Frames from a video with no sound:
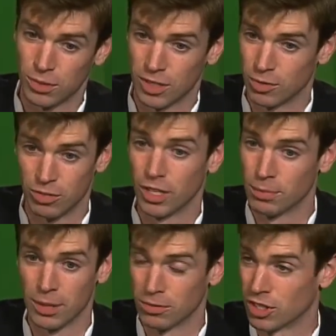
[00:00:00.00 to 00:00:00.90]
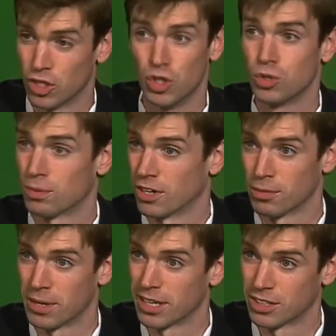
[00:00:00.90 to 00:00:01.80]
But you know, flood abatement's a huge part of
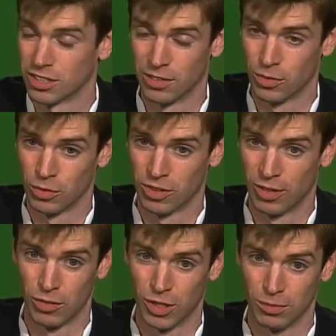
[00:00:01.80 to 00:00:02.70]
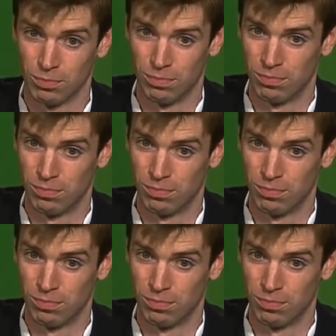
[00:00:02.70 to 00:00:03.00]
the package, and if there's ever a, I